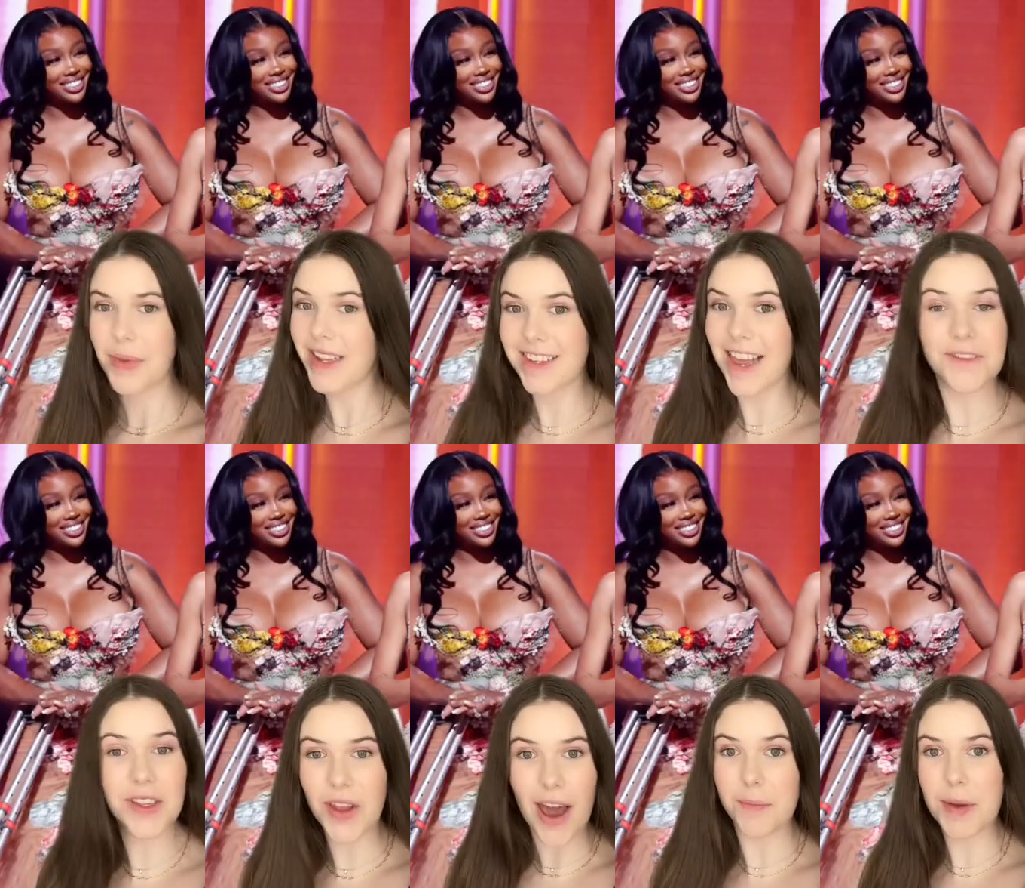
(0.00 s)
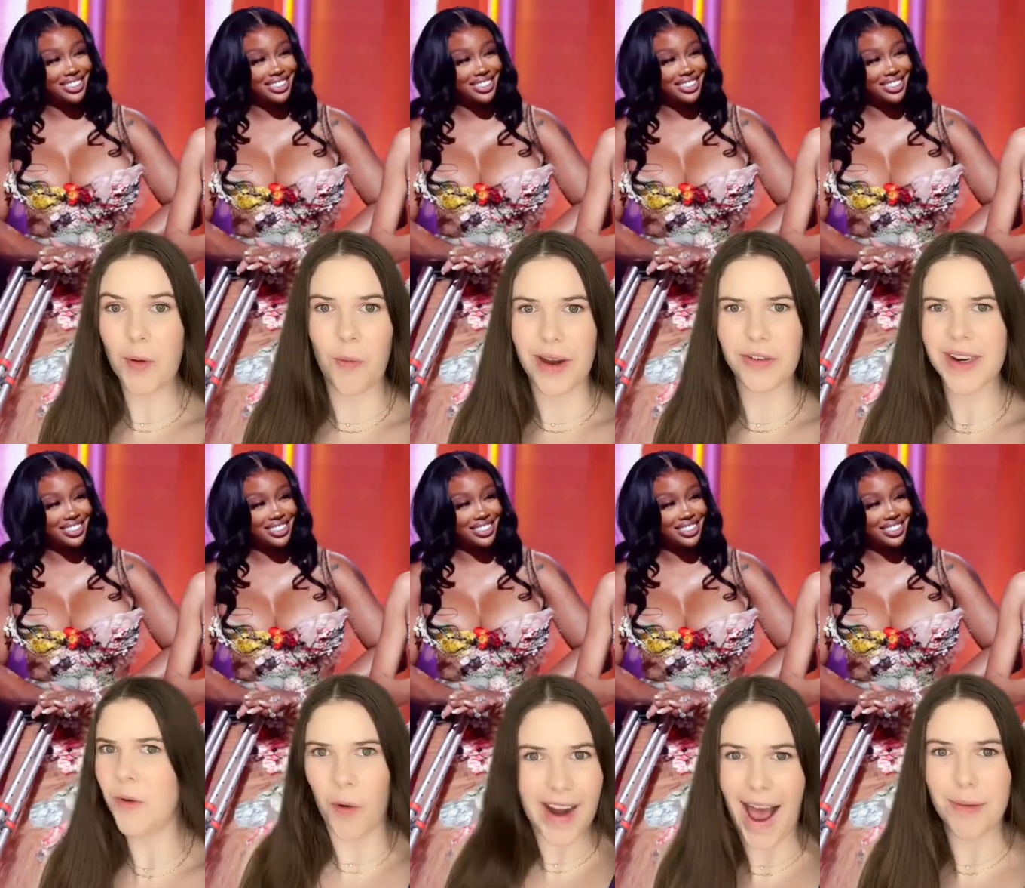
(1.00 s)
Speaker 1: it's left a lot of people wondering what
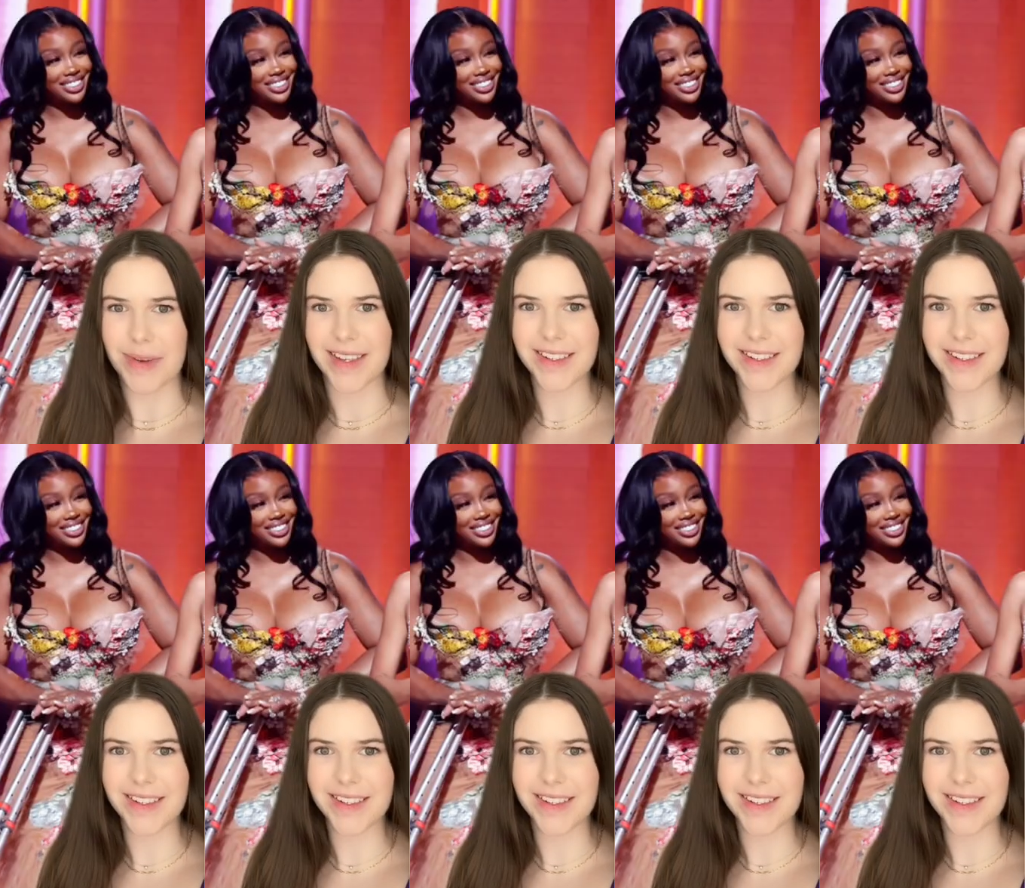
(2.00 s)
happened.